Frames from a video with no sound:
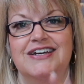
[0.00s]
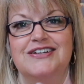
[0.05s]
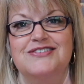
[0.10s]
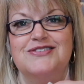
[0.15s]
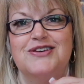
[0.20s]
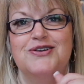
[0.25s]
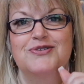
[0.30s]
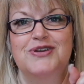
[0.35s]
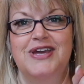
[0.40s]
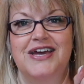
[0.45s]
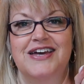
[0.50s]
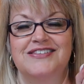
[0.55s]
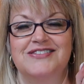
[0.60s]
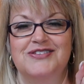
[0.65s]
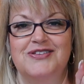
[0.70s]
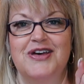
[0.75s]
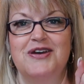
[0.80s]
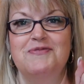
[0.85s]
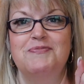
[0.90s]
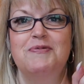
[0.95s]
So yeah,
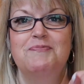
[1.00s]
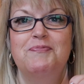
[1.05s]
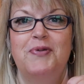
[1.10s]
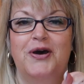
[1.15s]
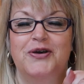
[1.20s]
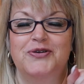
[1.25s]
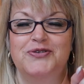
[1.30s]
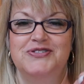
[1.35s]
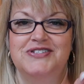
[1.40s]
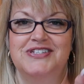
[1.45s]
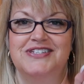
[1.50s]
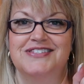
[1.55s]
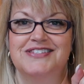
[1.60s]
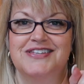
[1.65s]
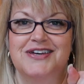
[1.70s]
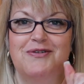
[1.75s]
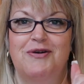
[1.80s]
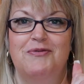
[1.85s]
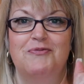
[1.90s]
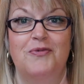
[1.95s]
so they've been posted,
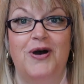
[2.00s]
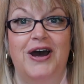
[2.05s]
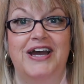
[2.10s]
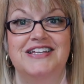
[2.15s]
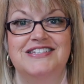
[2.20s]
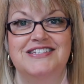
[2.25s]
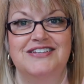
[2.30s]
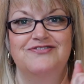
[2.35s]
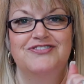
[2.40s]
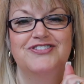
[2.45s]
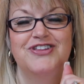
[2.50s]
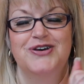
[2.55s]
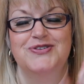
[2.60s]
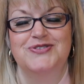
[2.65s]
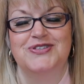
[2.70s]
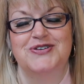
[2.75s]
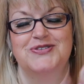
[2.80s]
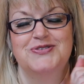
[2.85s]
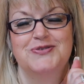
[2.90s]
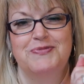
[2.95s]
so I'm waiting for
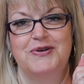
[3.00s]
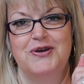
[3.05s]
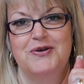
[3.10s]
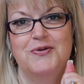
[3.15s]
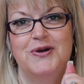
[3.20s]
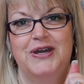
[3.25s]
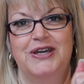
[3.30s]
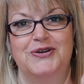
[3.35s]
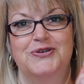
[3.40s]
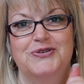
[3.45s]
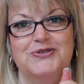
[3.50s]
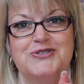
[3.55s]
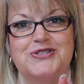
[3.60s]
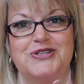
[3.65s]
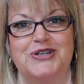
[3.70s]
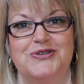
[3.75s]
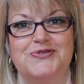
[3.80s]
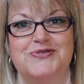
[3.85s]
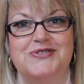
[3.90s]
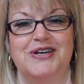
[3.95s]
those will be a week or two.